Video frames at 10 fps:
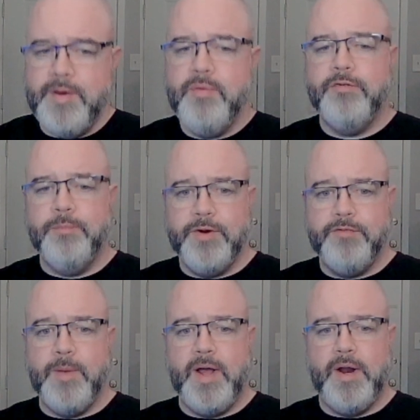Bittering's pretty
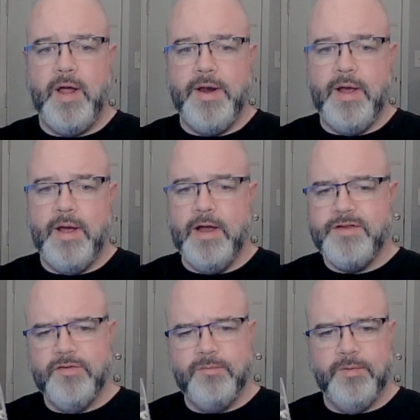spot on.
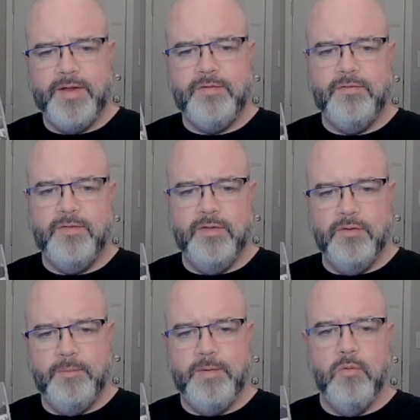I just would like to see a
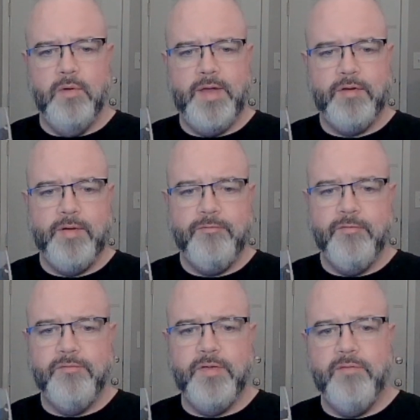little bit more of that
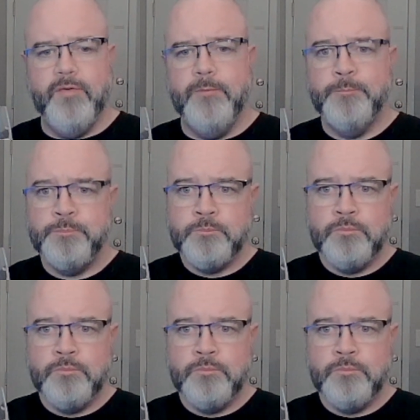grapefruit flavor.